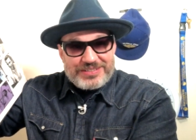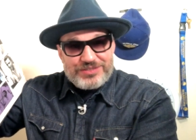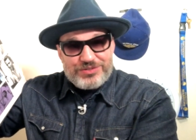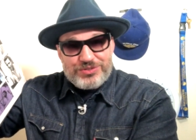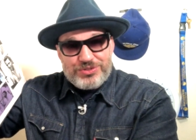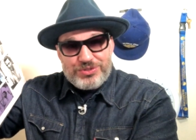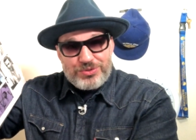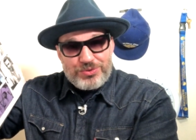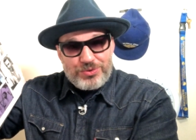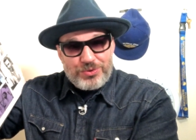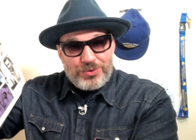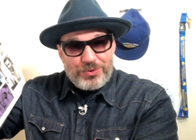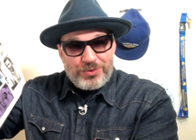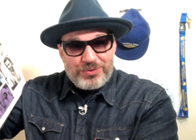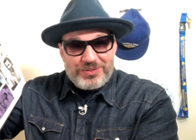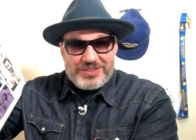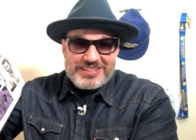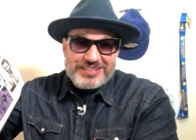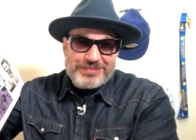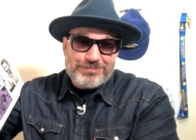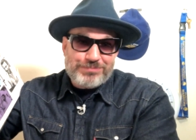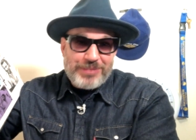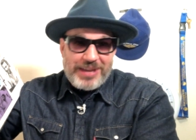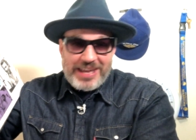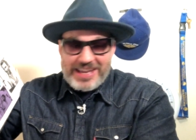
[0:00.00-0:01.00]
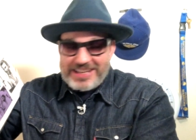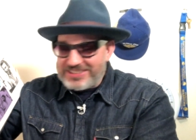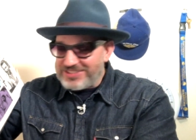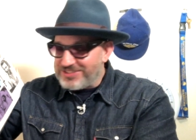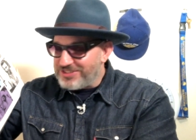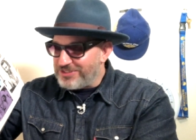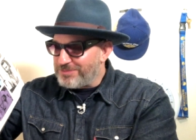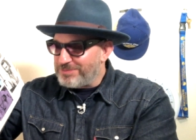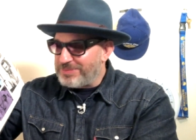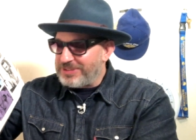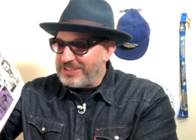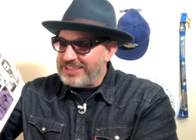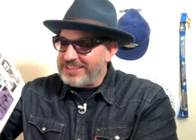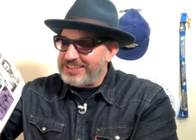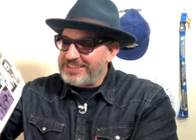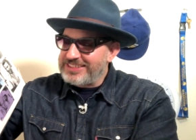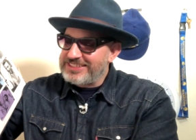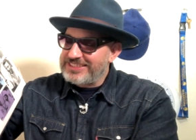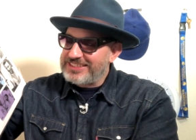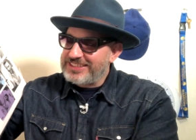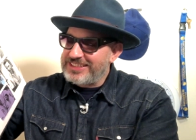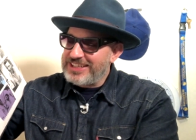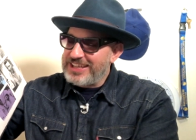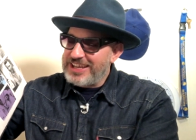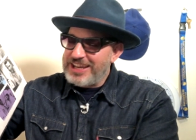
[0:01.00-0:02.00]
jewel, this
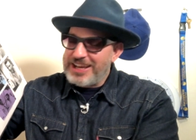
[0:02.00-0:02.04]
masterpiece,